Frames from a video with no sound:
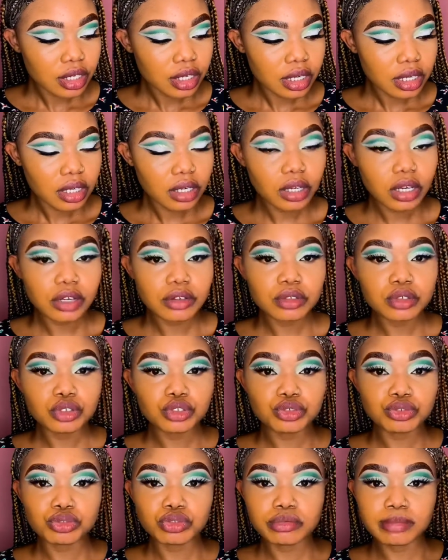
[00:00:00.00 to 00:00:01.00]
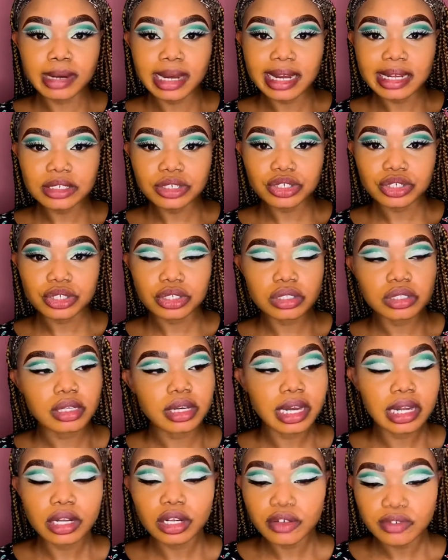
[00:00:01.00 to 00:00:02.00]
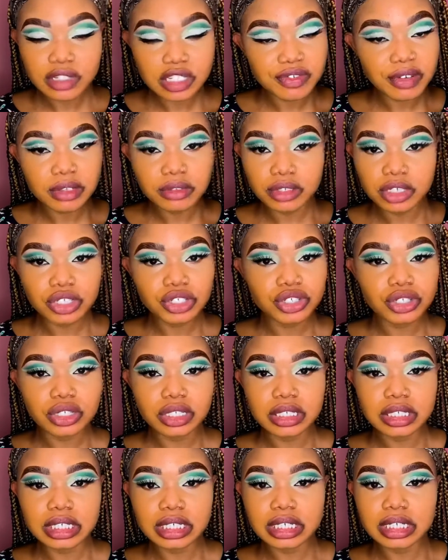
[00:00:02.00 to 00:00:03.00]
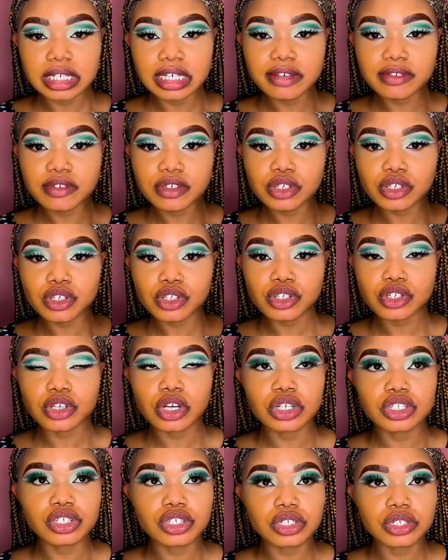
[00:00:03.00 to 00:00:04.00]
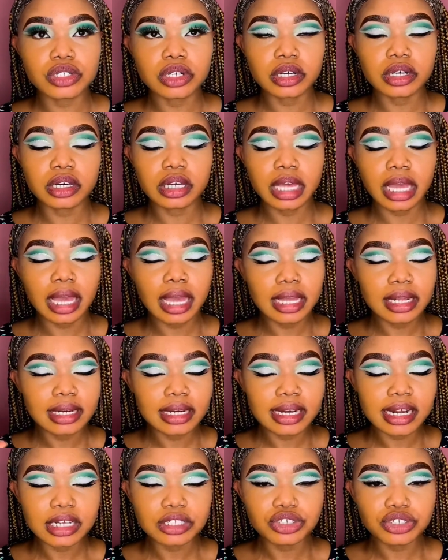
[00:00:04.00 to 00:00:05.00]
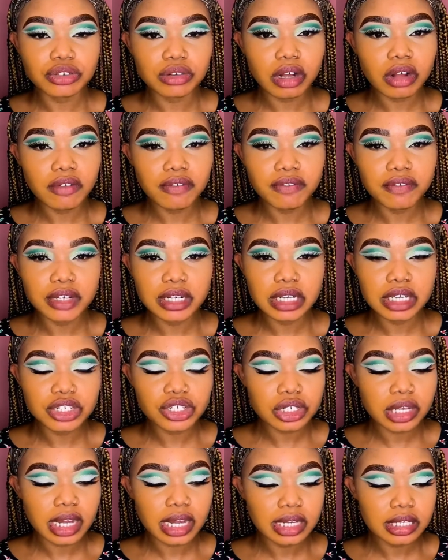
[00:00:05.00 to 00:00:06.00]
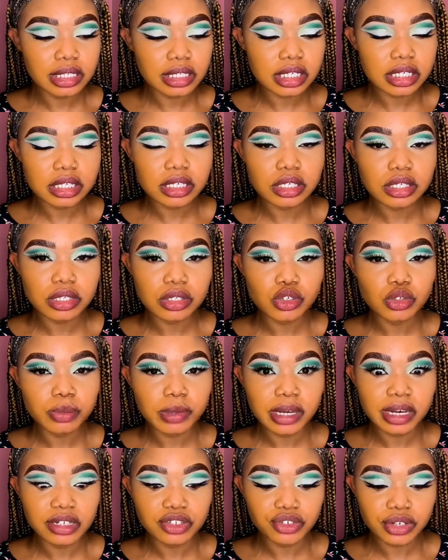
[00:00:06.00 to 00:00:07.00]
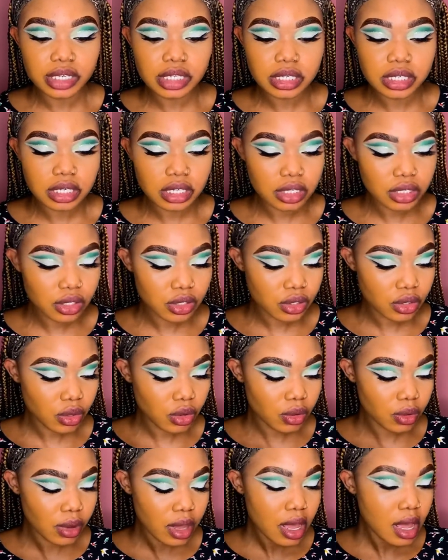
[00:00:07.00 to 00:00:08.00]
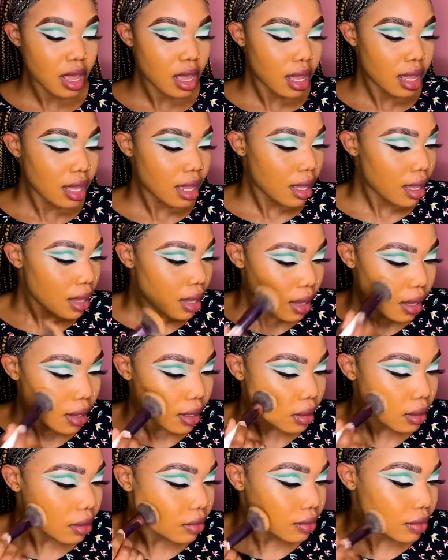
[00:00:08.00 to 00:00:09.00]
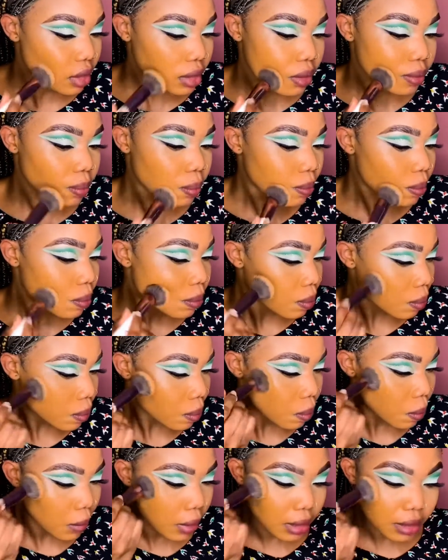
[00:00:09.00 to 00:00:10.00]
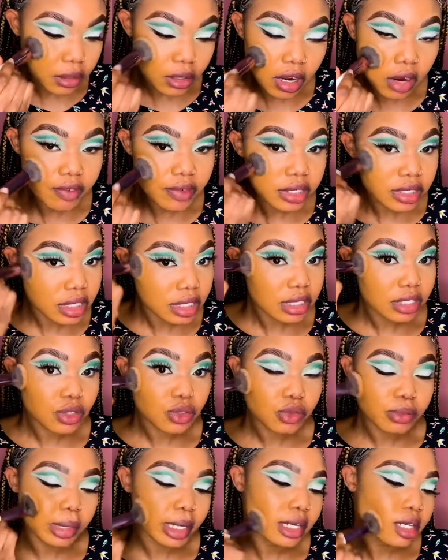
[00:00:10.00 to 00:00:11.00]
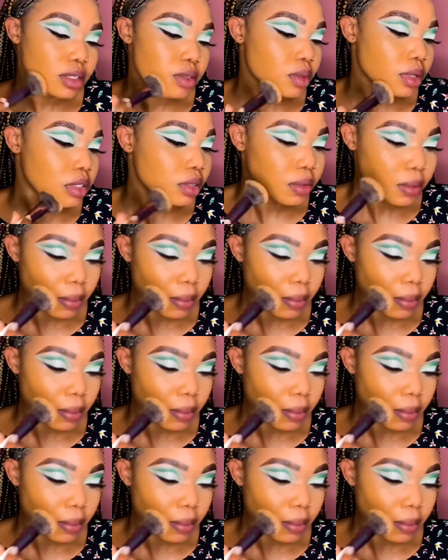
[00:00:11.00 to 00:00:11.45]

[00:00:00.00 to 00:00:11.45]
Laurel True Match. I love this foundation. It gives such a natural finish and it's super hydrating, so I love it. And the coverage isn't too bad as well.